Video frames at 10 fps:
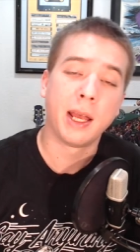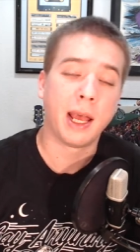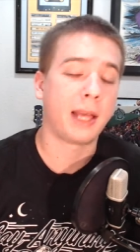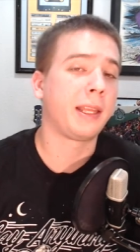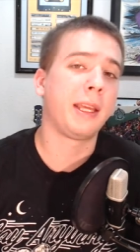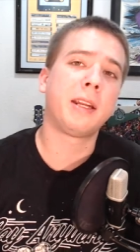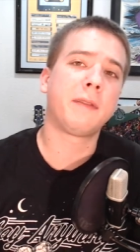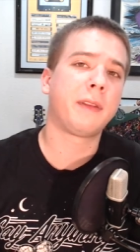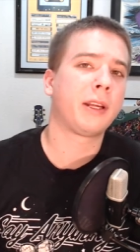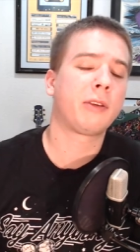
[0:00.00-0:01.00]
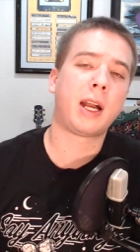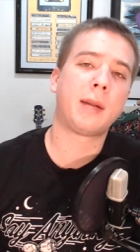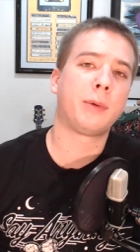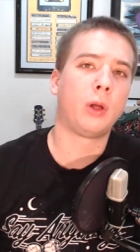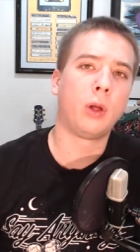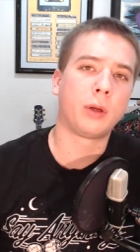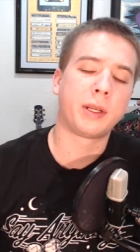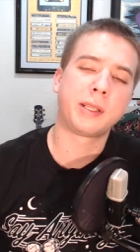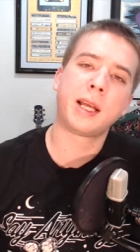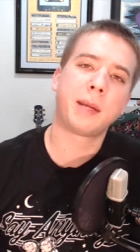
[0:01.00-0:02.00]
At the end of The Incredible Hulk,
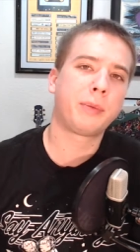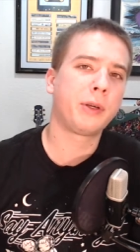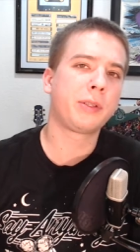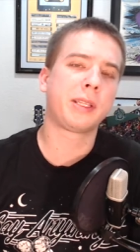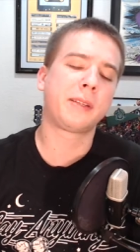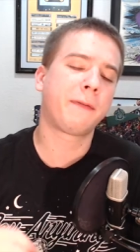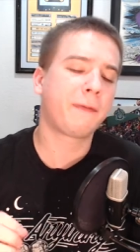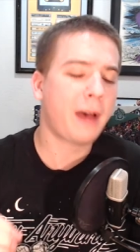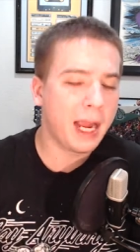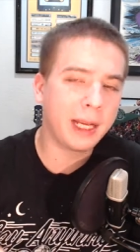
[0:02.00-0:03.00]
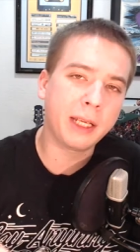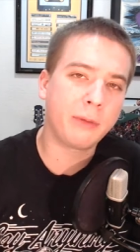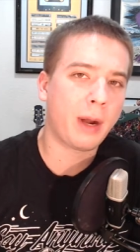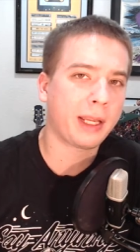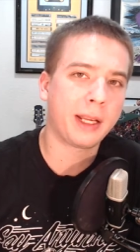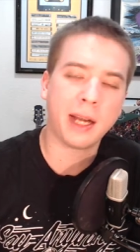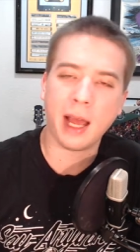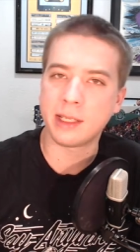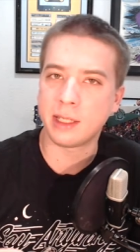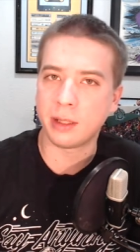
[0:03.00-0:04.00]
it's like Bruce is finally
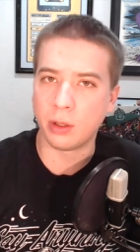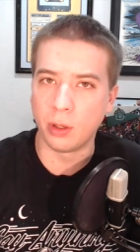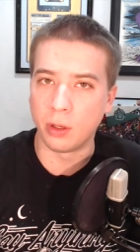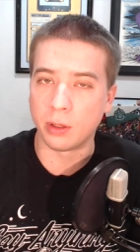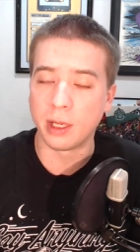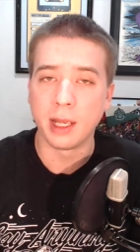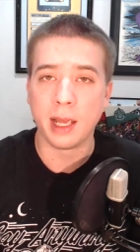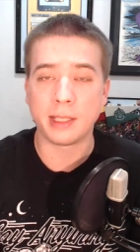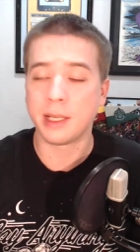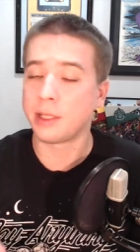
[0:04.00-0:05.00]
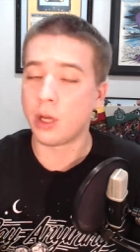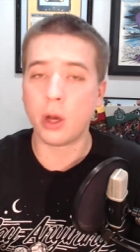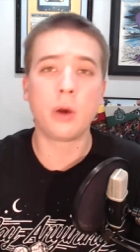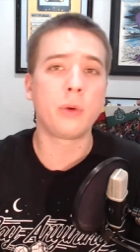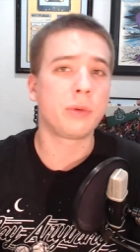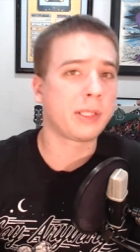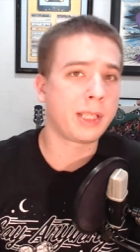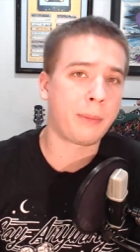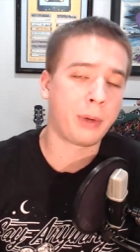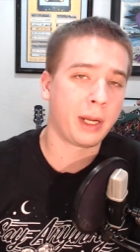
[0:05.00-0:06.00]
recognizing the Hulk as its own
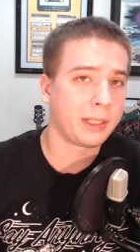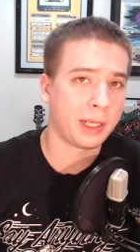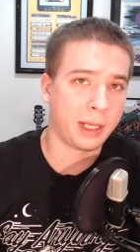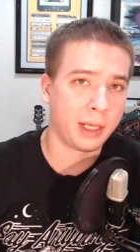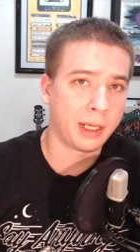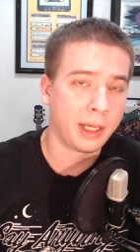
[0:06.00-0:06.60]
separate entity.